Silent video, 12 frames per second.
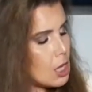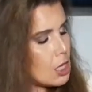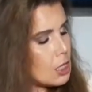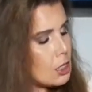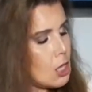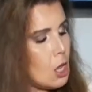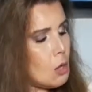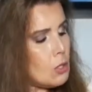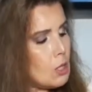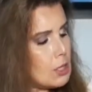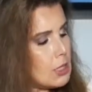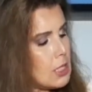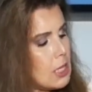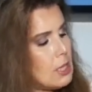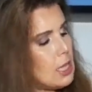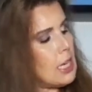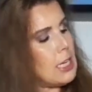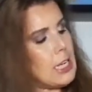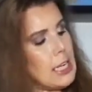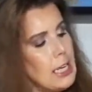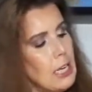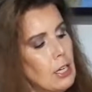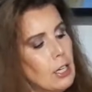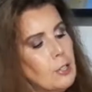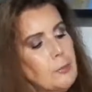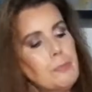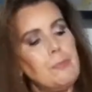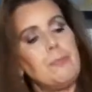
So you'll see that in here,